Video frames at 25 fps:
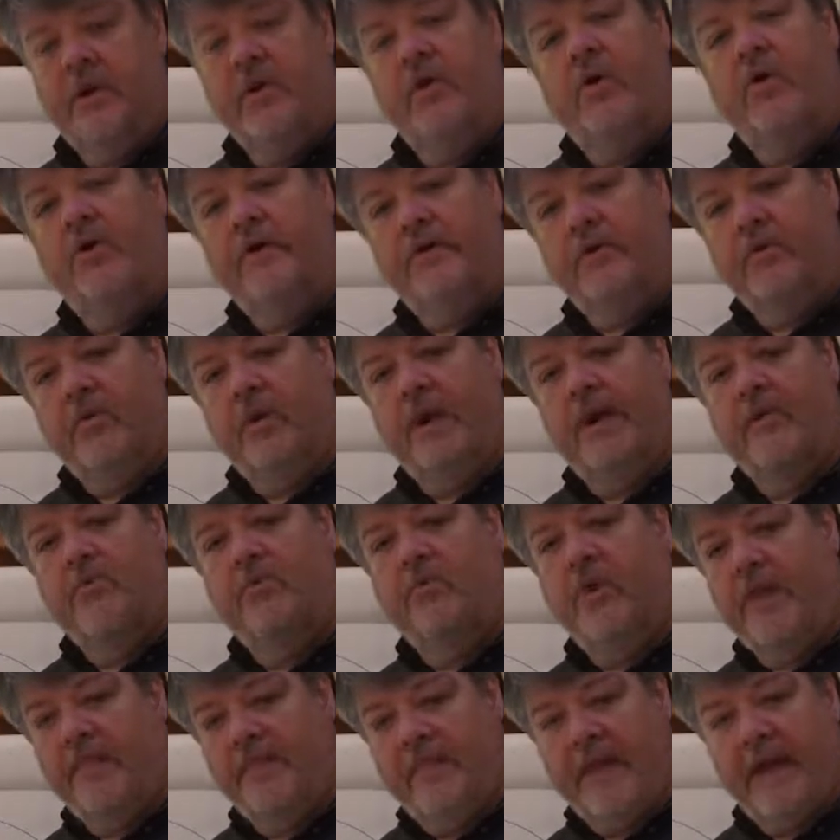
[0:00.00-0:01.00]
Or do you want to
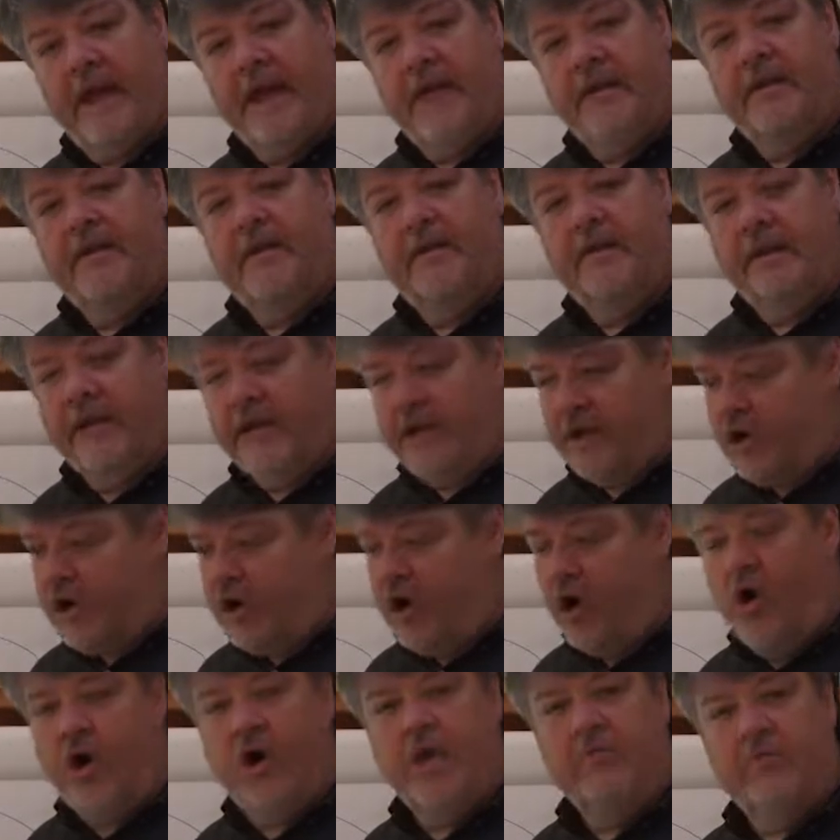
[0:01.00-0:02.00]
run that in a
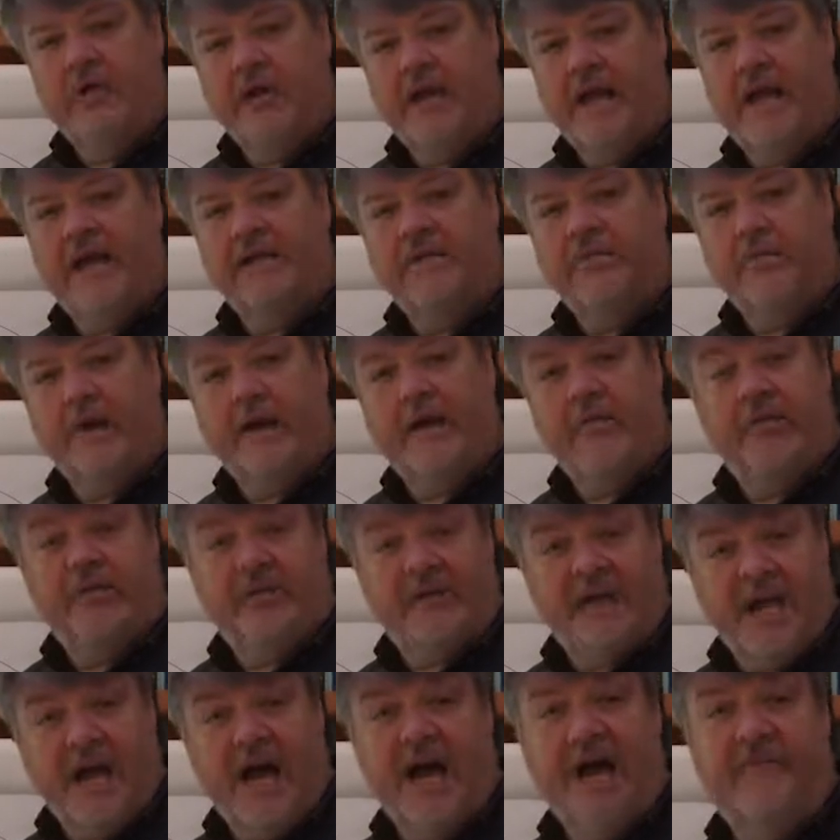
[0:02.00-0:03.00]
calm, relaxed way
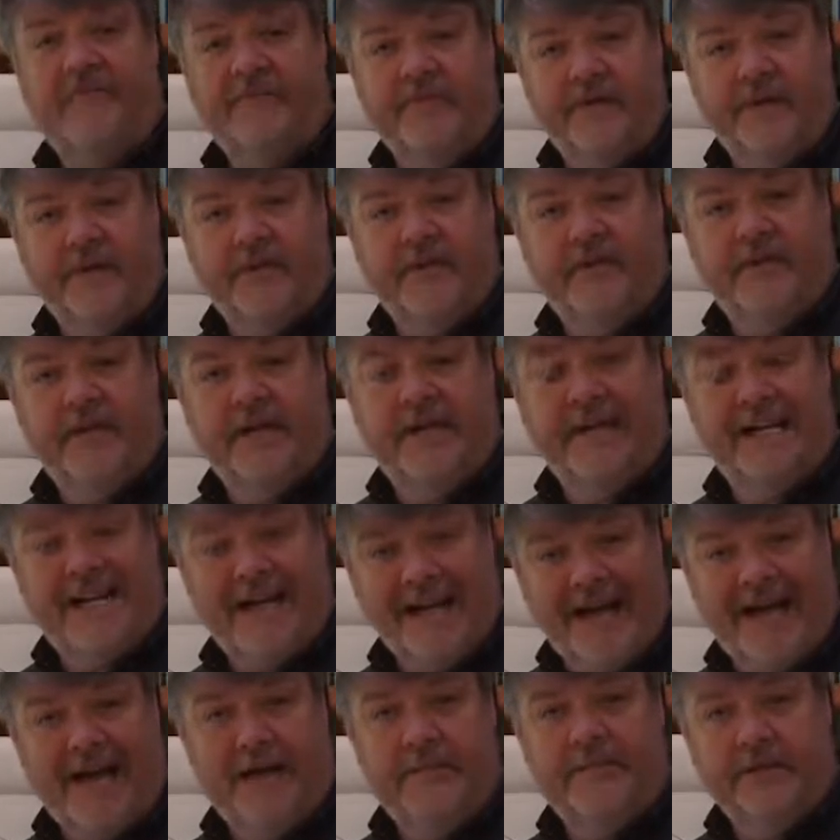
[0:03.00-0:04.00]
with confidence and
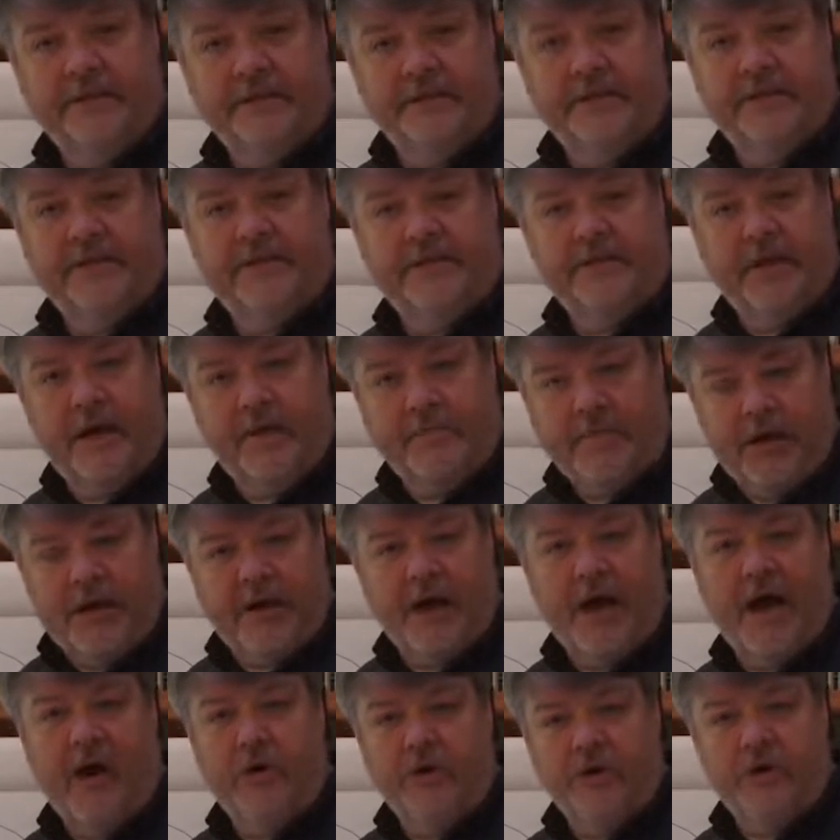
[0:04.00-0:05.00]
competence about
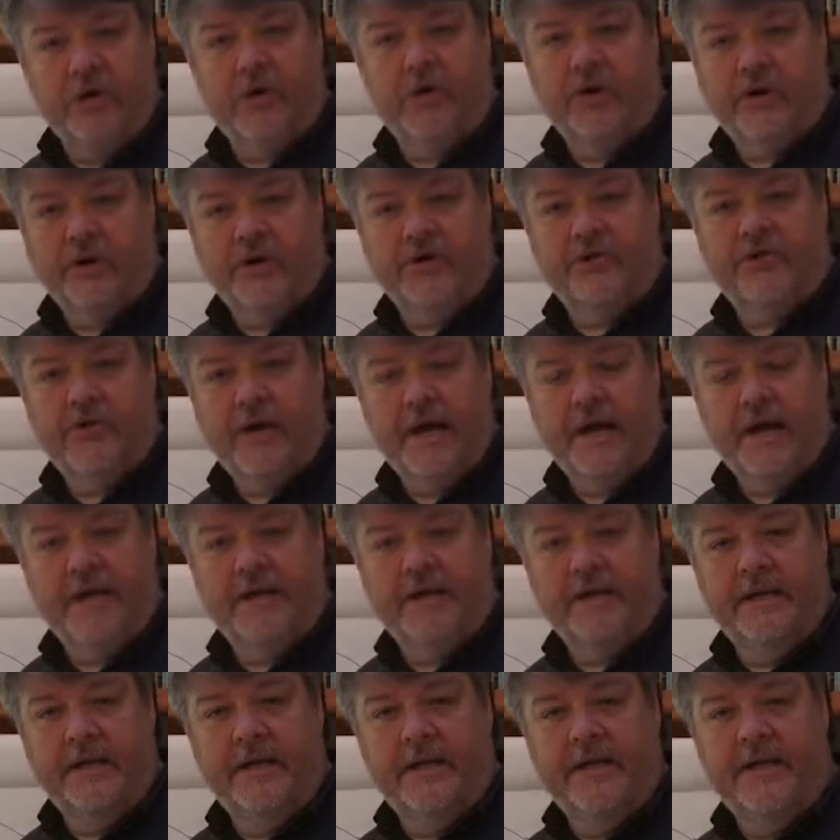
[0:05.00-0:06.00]
how you're going to trade